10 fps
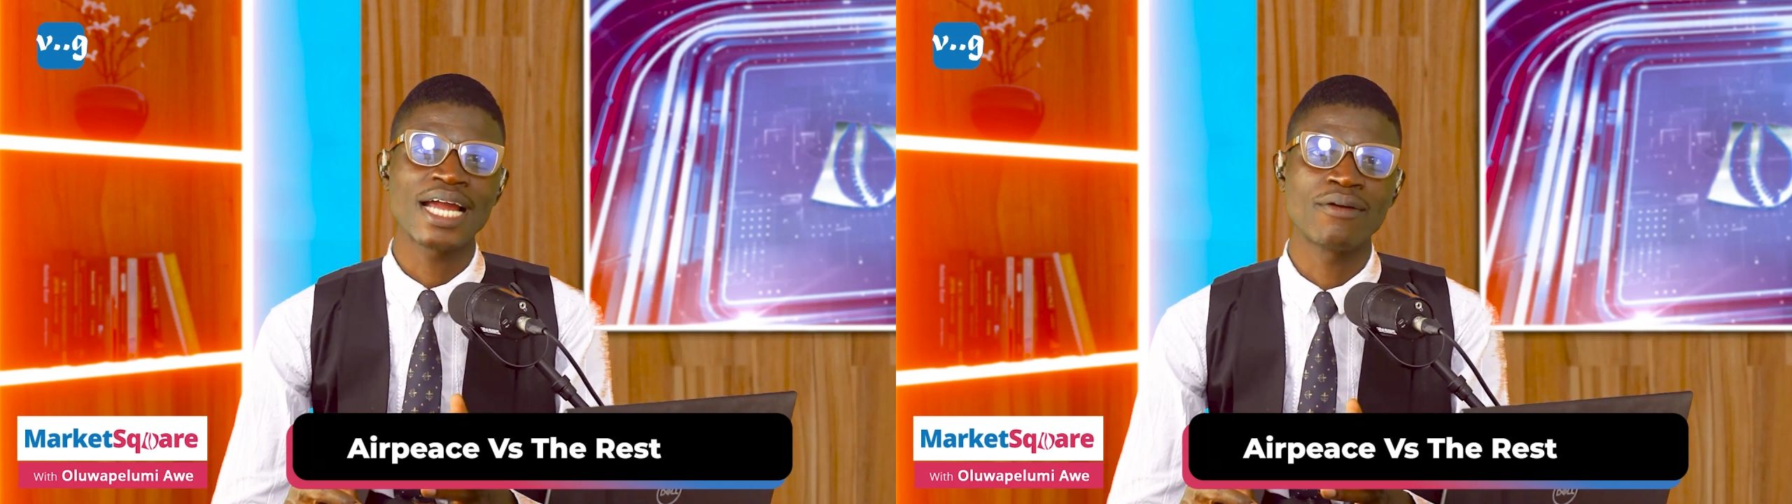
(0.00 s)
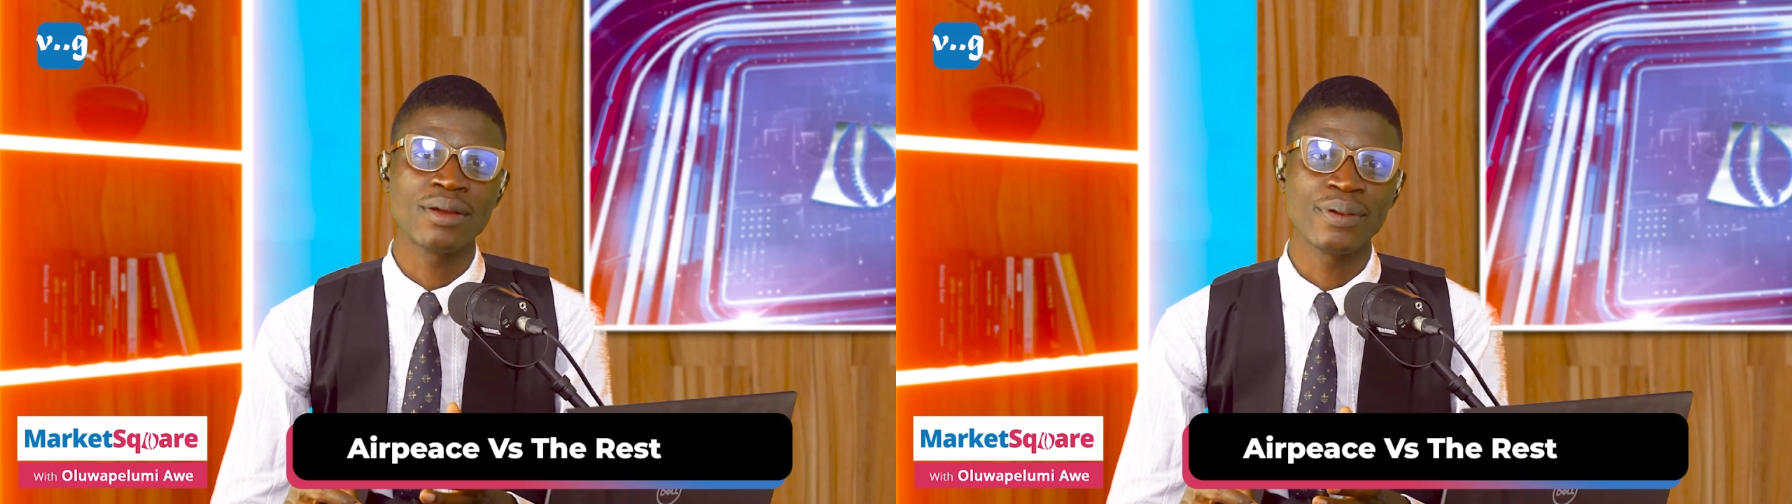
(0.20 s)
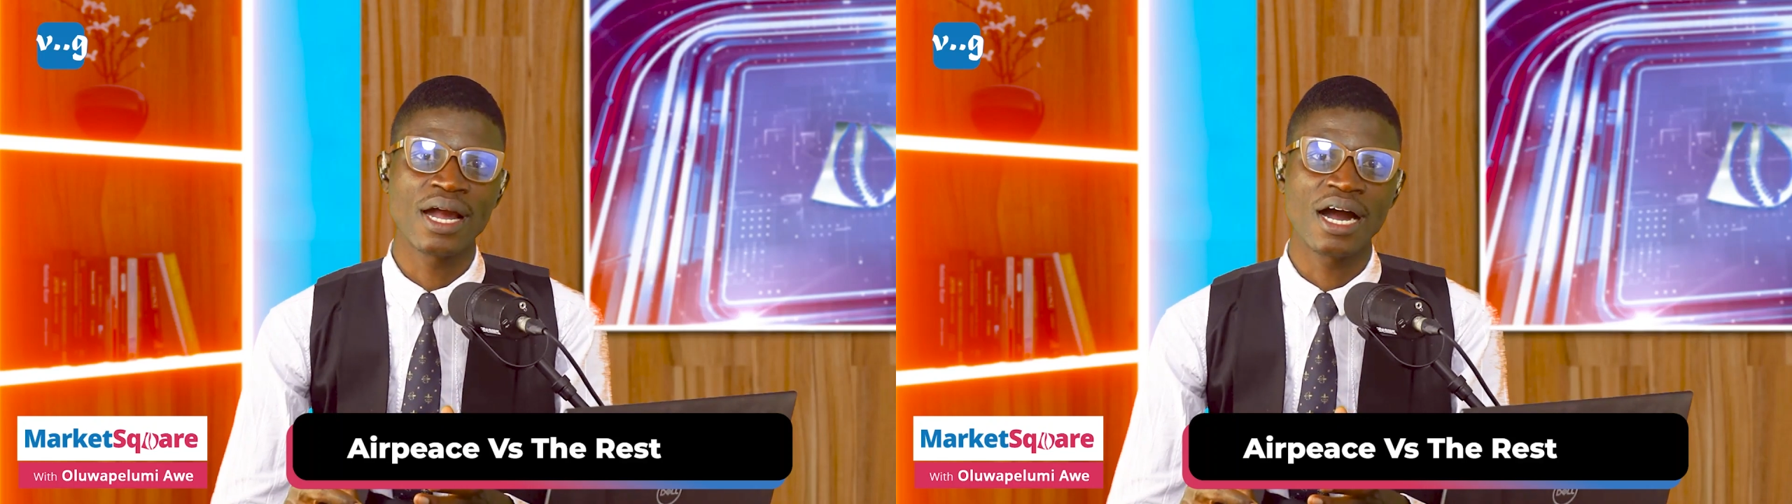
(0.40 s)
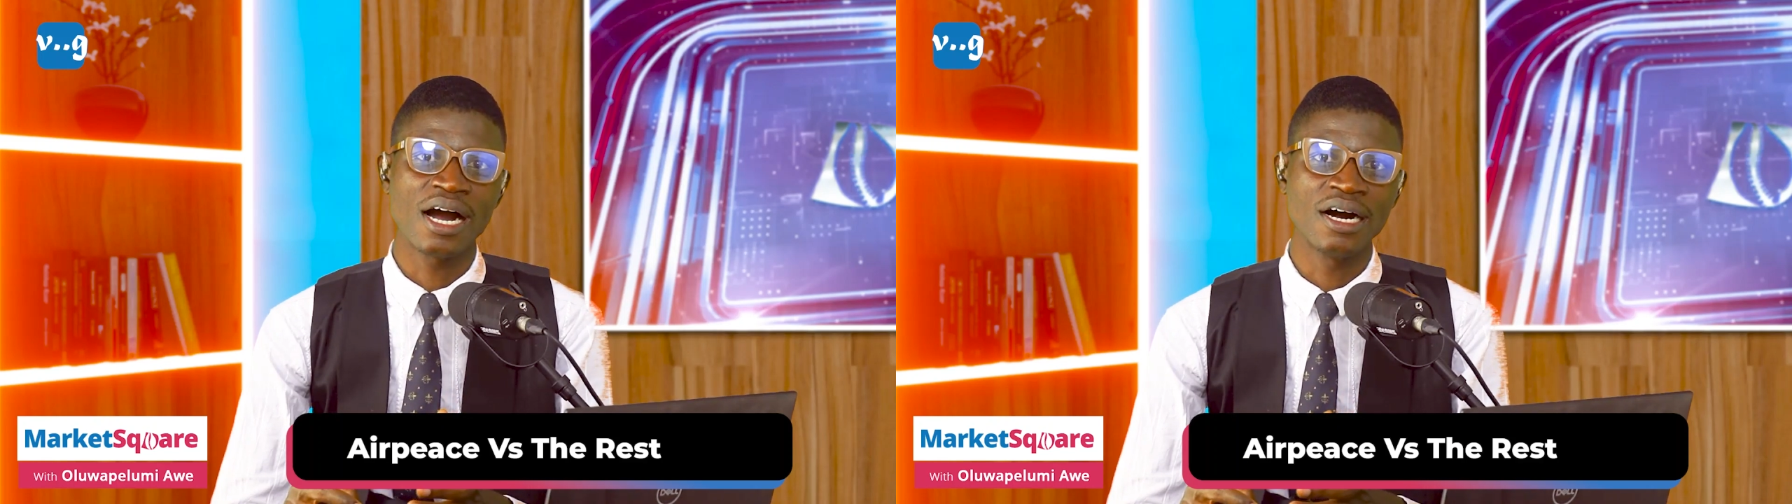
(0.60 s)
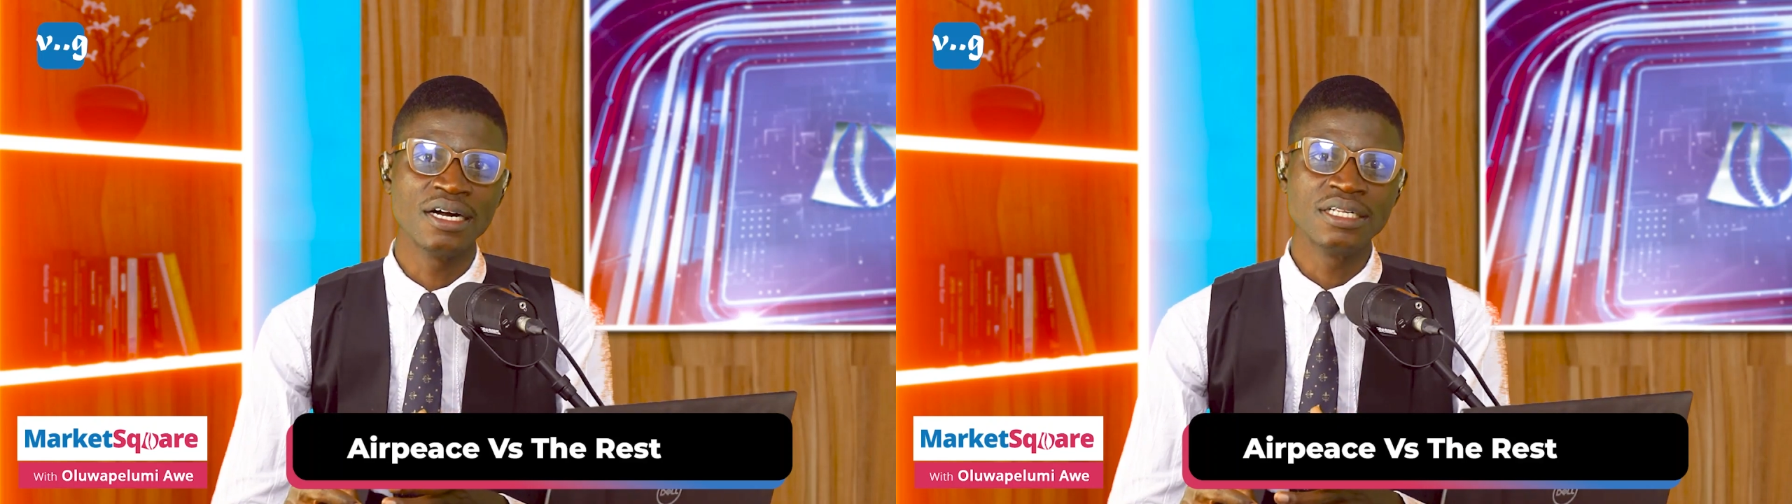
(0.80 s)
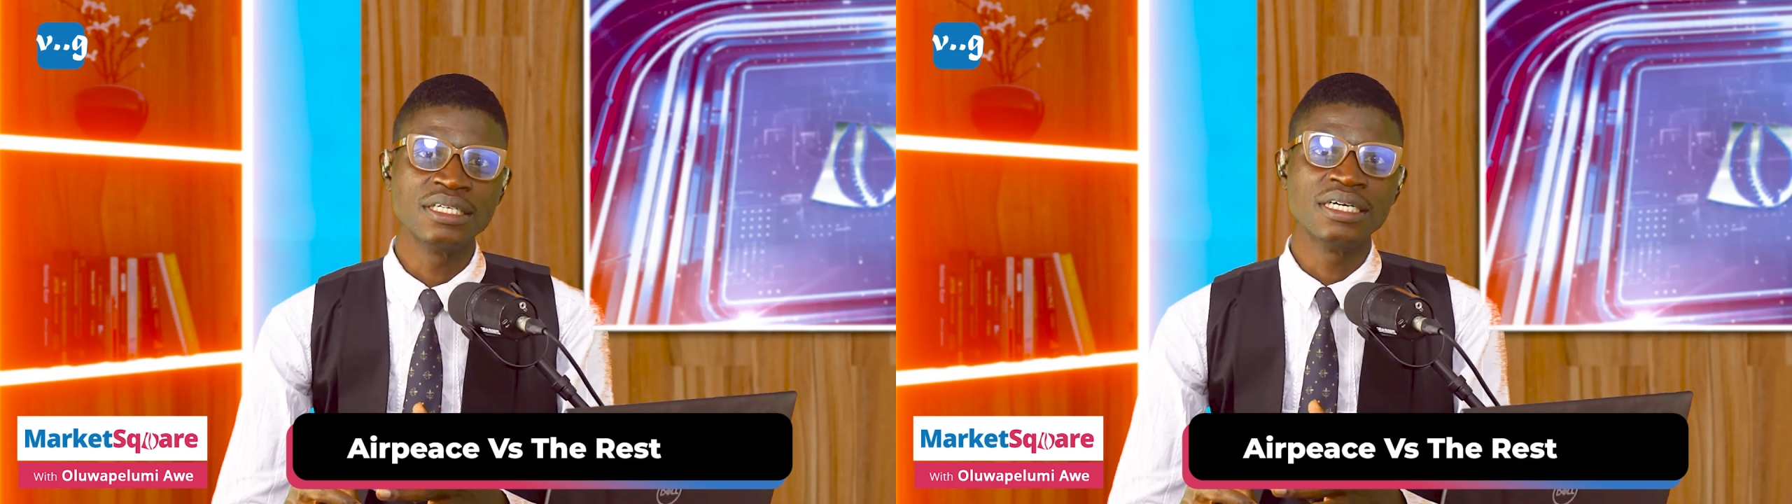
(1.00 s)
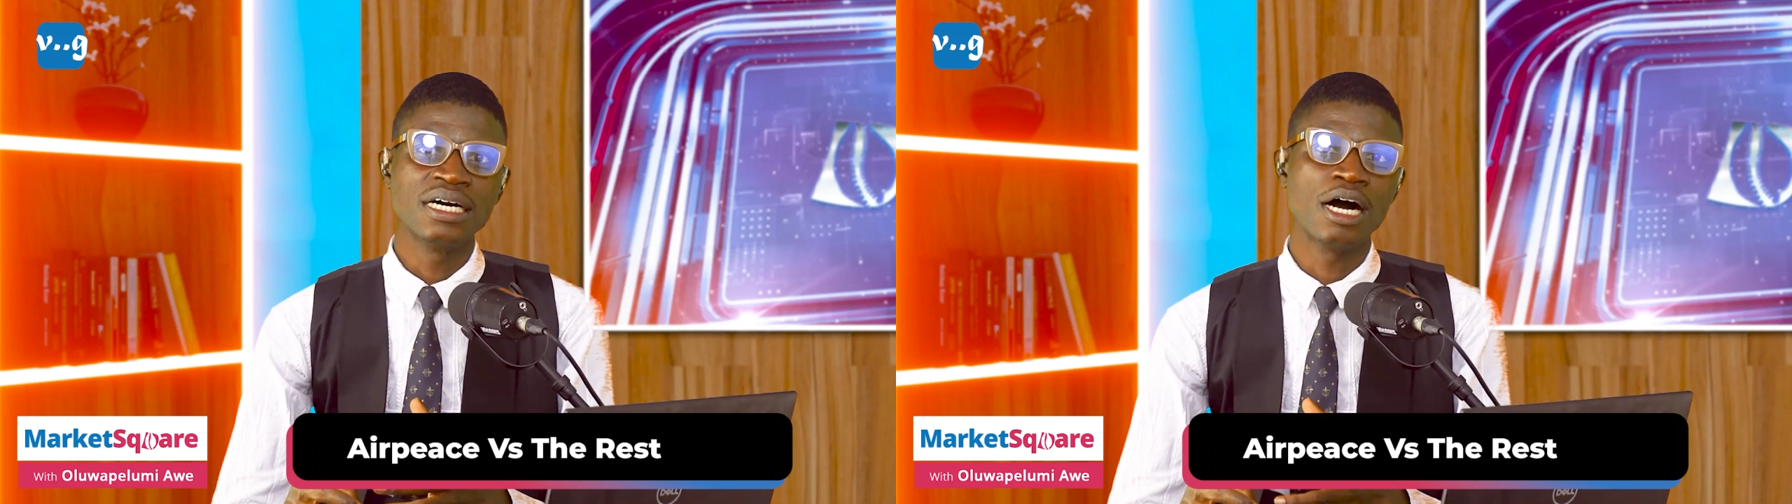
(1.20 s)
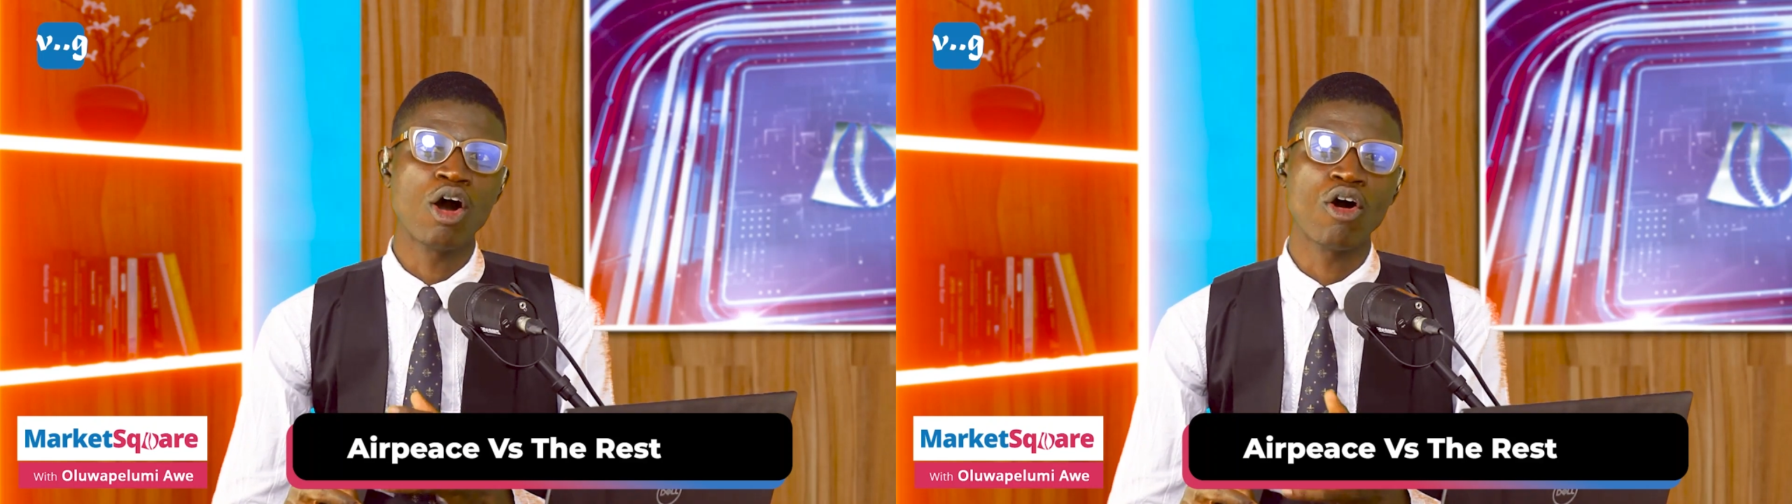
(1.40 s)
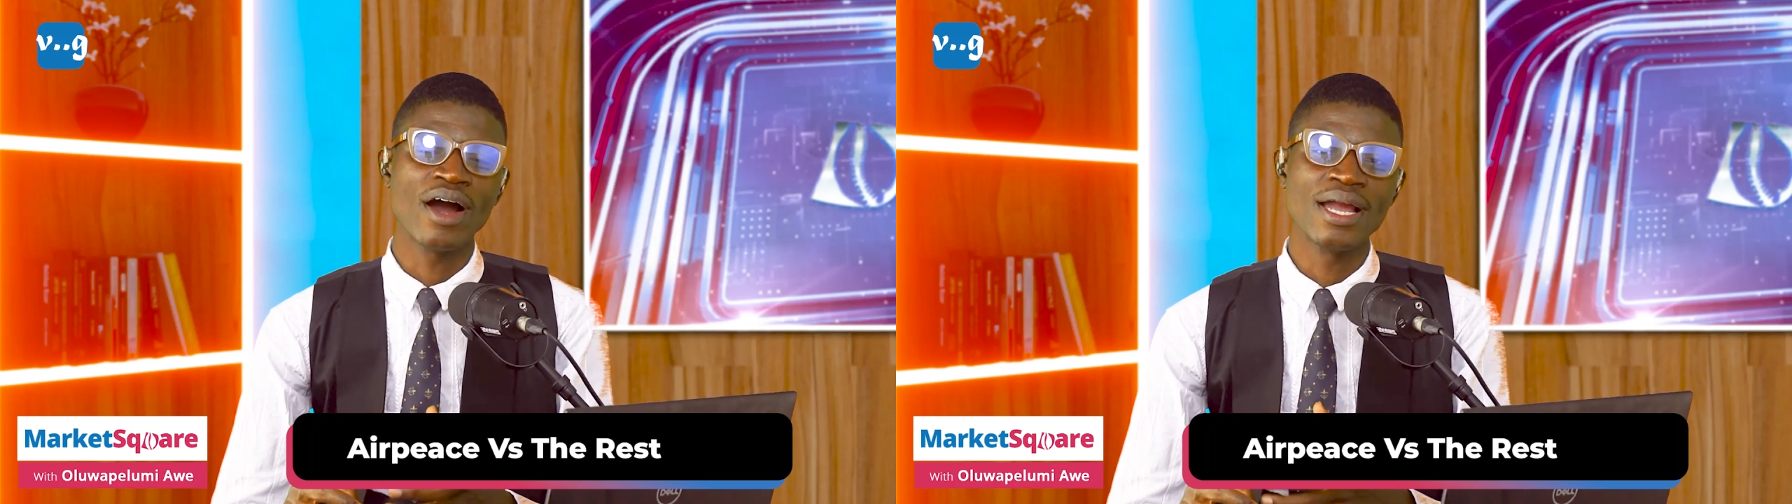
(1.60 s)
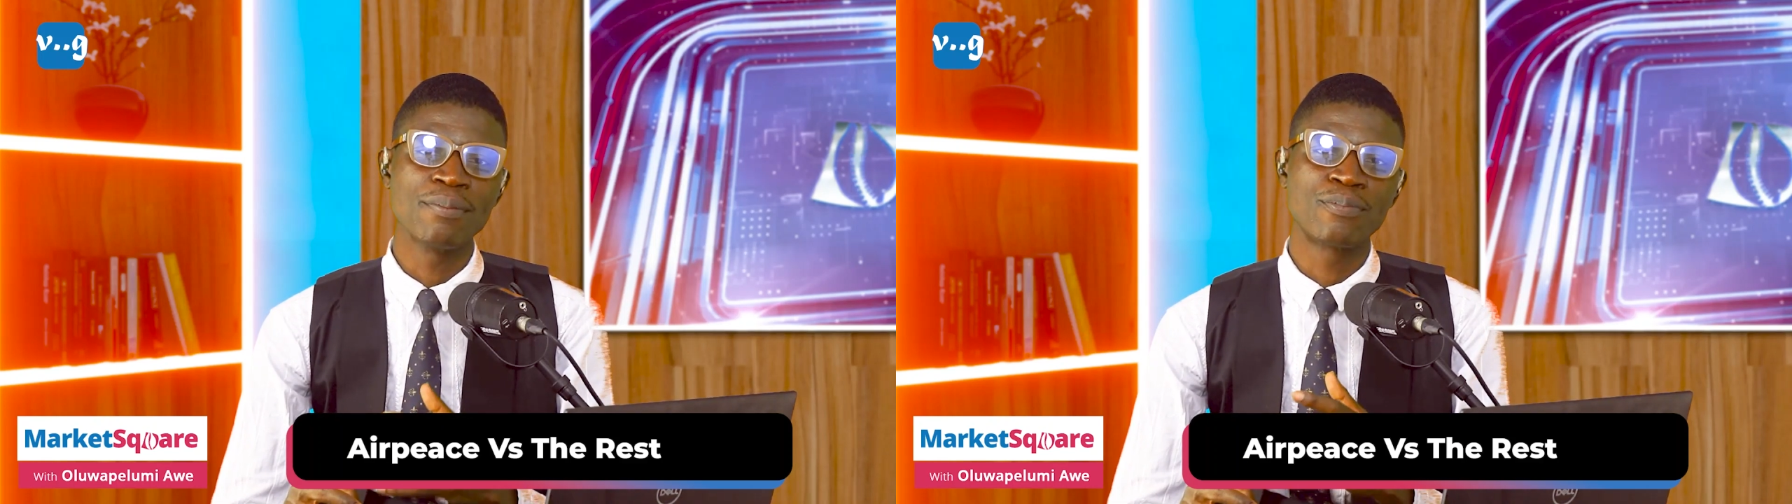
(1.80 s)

Arabia oil